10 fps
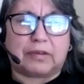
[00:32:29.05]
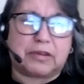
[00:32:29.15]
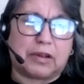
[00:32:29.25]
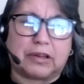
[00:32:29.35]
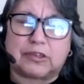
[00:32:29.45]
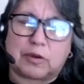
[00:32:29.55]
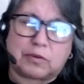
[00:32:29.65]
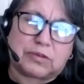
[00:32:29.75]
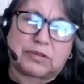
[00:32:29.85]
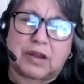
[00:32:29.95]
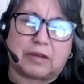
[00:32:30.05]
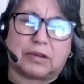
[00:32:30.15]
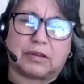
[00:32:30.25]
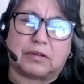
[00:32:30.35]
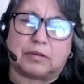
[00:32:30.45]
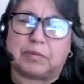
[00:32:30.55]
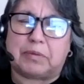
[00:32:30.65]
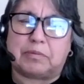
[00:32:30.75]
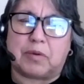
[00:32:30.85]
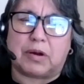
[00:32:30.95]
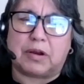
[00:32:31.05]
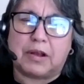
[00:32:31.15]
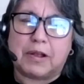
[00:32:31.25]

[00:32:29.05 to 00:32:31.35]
till it tones down a little bit more.